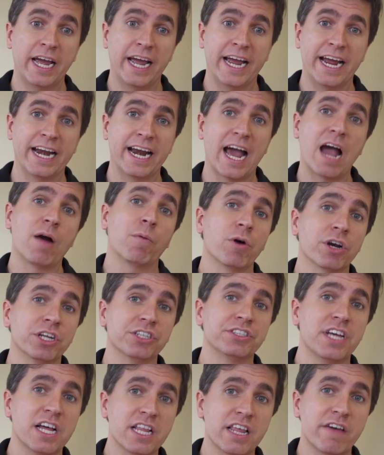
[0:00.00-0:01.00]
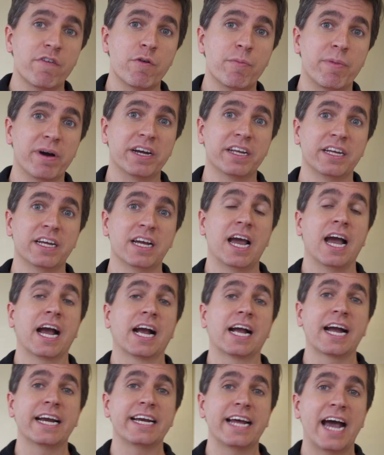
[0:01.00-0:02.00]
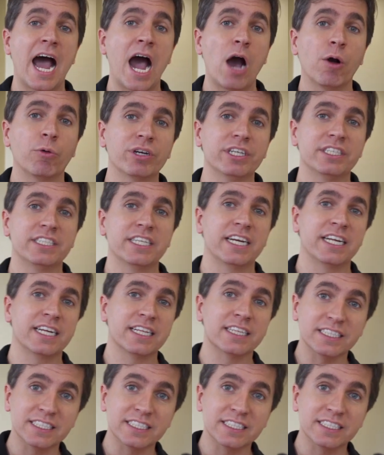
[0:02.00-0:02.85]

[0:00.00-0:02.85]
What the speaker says: And I want to tell everybody kind of how we did it,